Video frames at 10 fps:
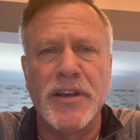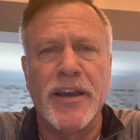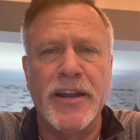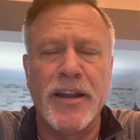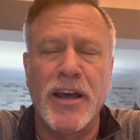
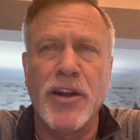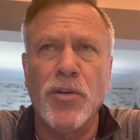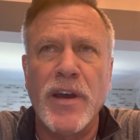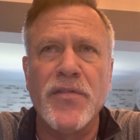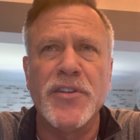And I
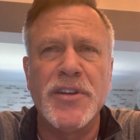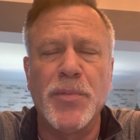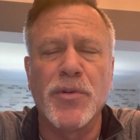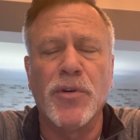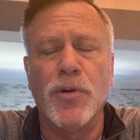don't have the
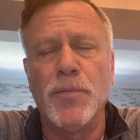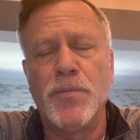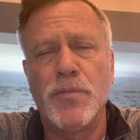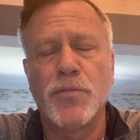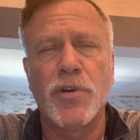typical
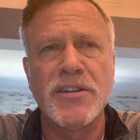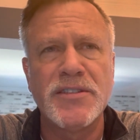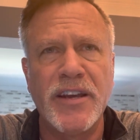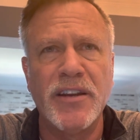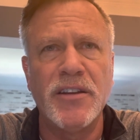
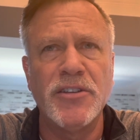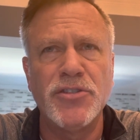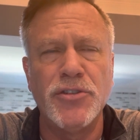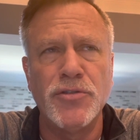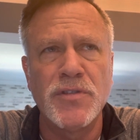prostate
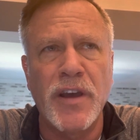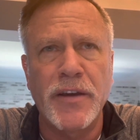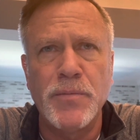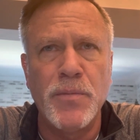issues like